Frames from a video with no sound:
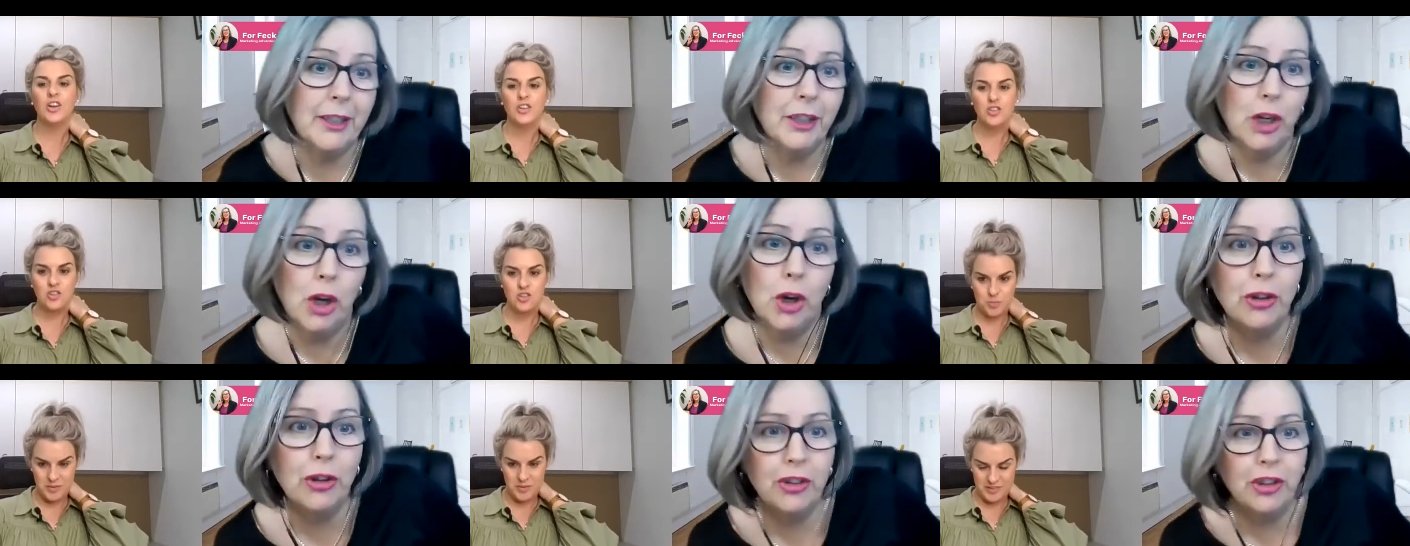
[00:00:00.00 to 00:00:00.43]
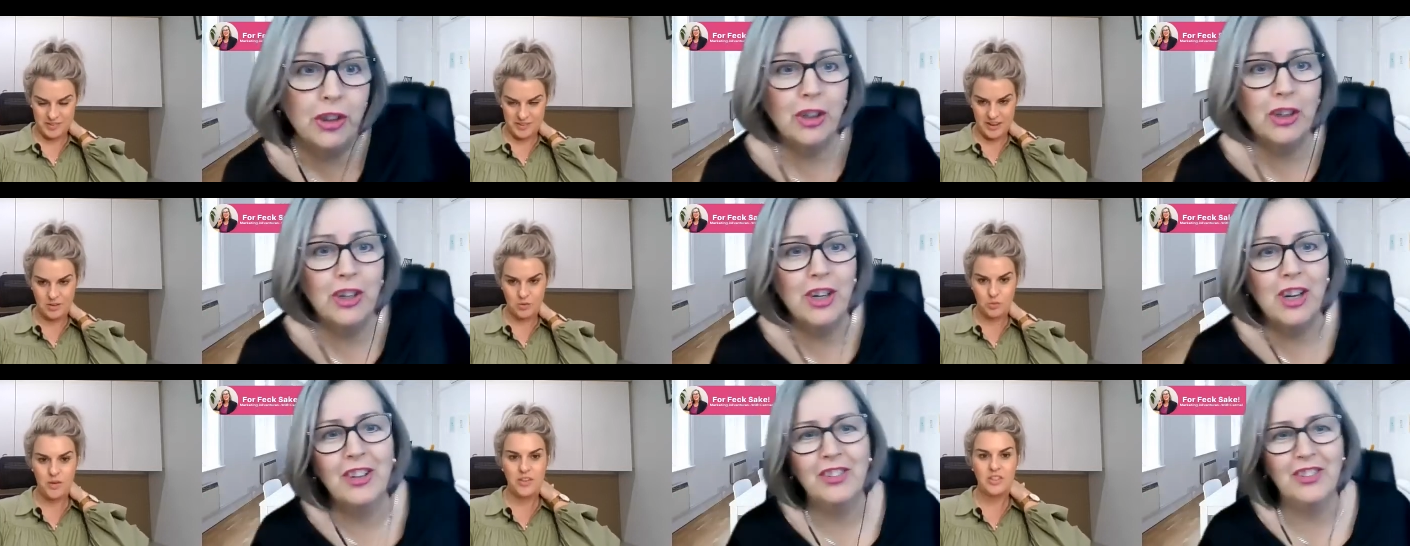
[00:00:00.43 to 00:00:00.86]

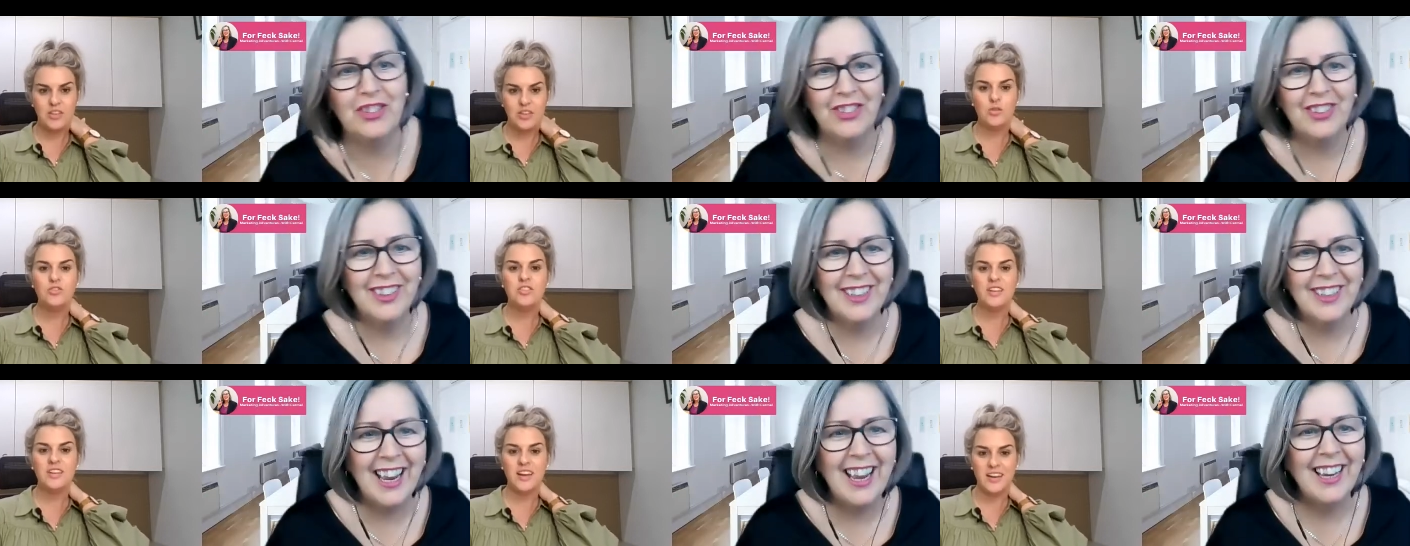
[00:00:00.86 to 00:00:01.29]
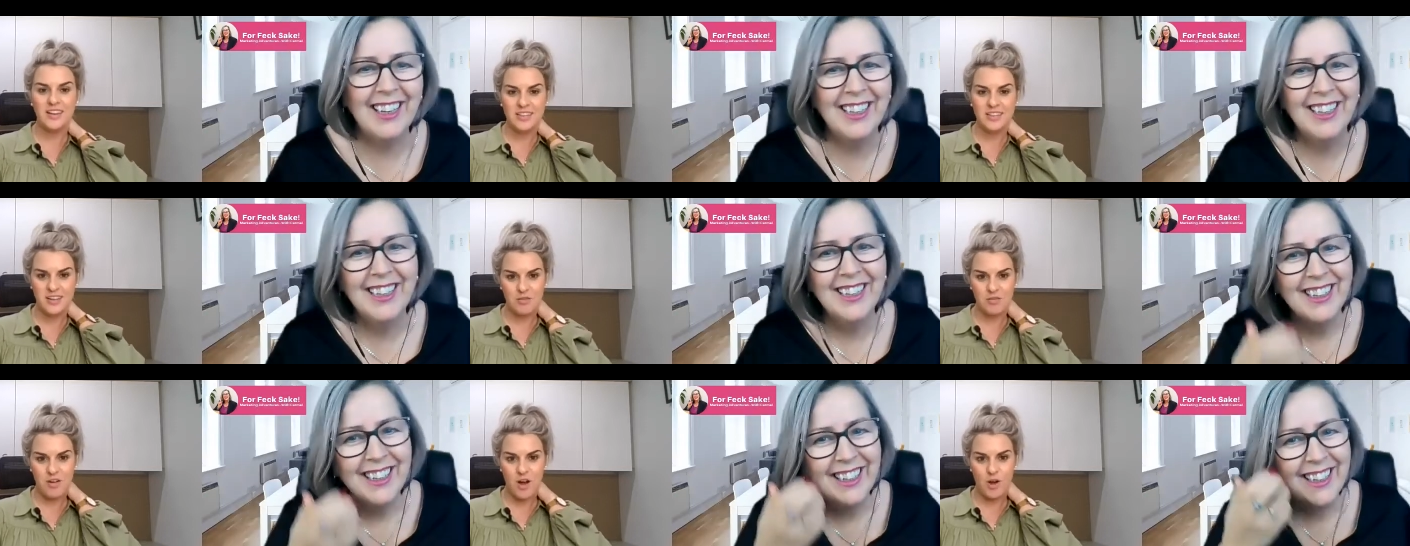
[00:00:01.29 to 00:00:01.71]
Speaker 1: 100% whether you did
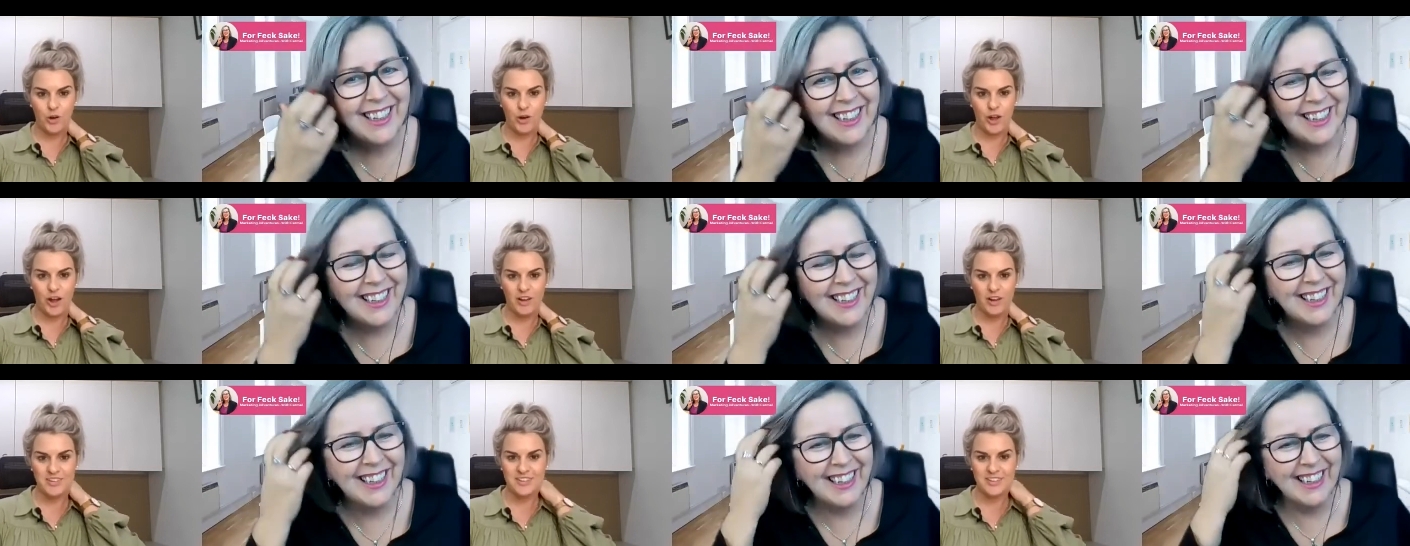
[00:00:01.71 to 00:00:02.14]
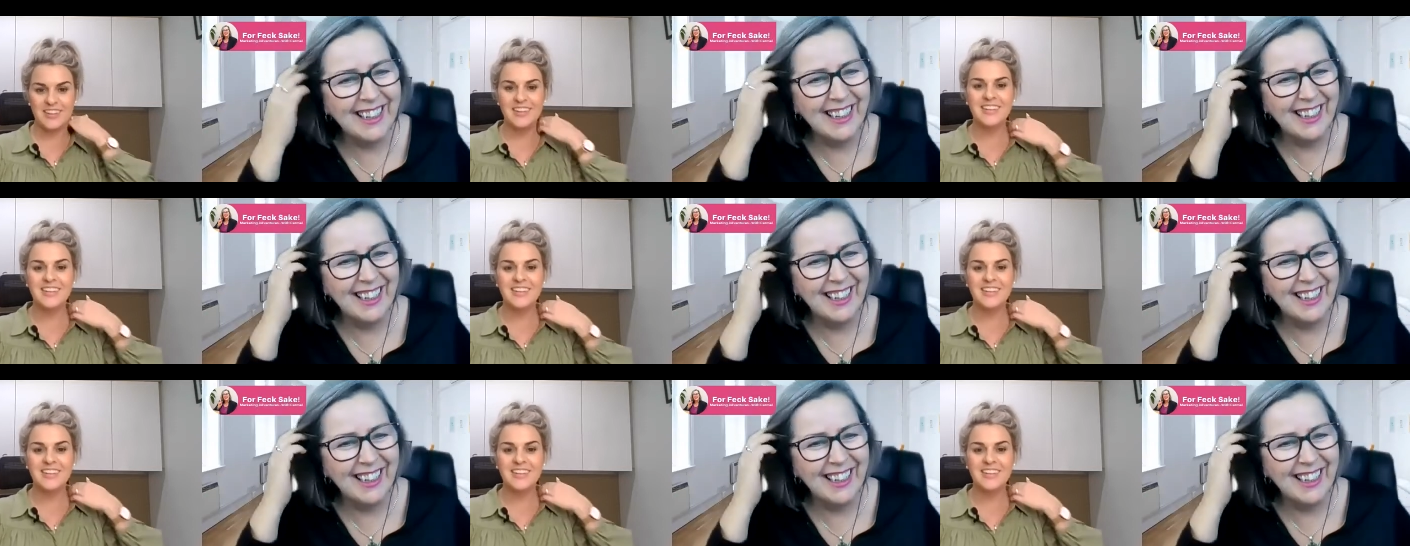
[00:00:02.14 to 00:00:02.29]
anything yeah. wrong or not.